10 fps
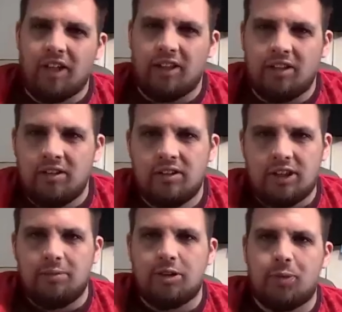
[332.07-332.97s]
that in
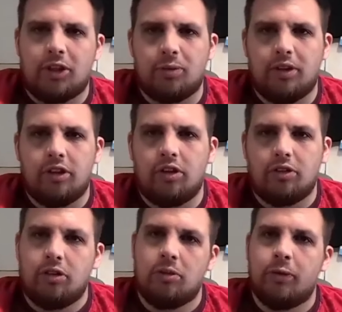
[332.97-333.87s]
teams, especially when they're not
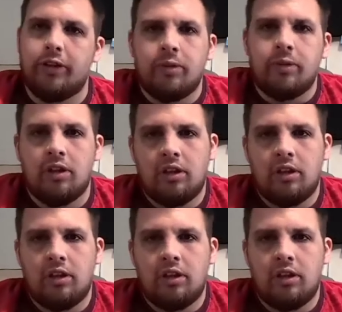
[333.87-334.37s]
doing well.